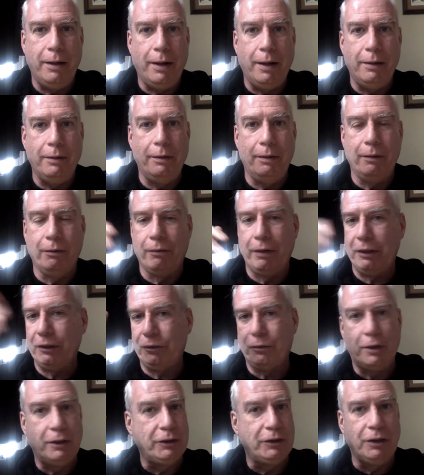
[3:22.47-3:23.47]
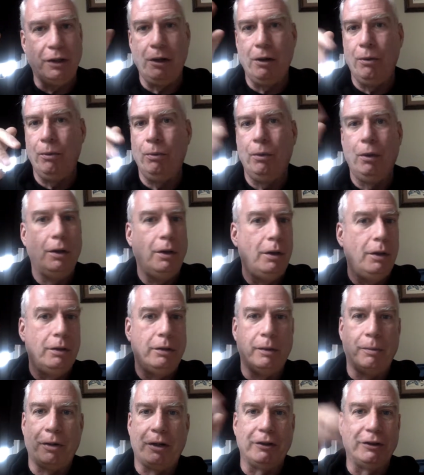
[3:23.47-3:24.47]
I, the restaurants know,
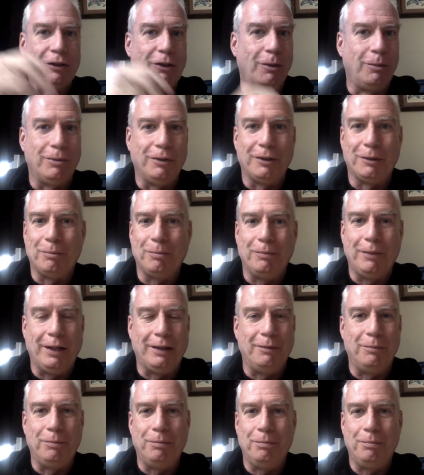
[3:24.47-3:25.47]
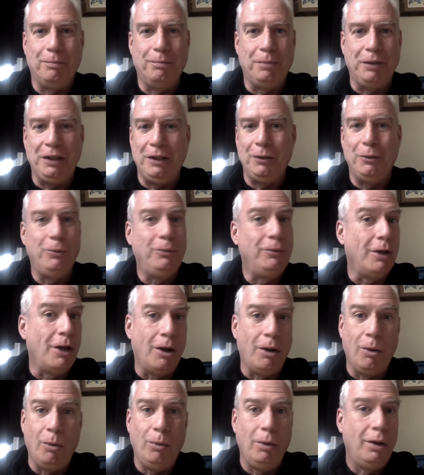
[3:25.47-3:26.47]
the Barnes Noble at, the, at BU
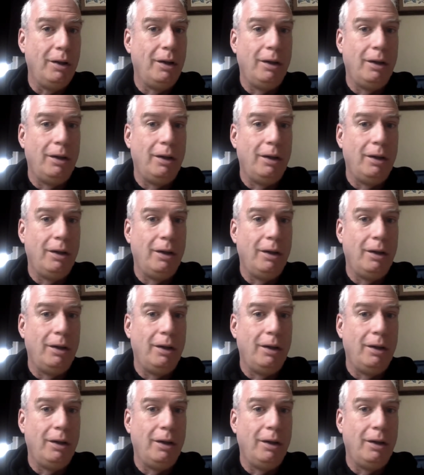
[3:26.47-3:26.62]
know,